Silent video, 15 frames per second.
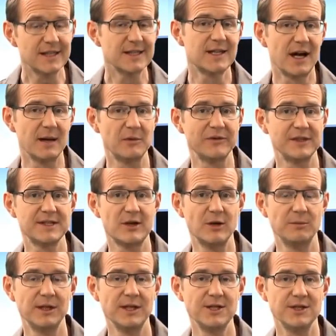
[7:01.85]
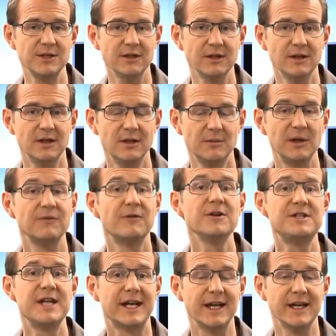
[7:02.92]
at the time of its completion, but for
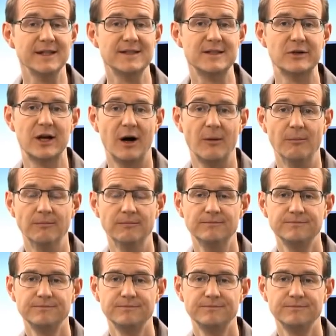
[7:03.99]
decades to come.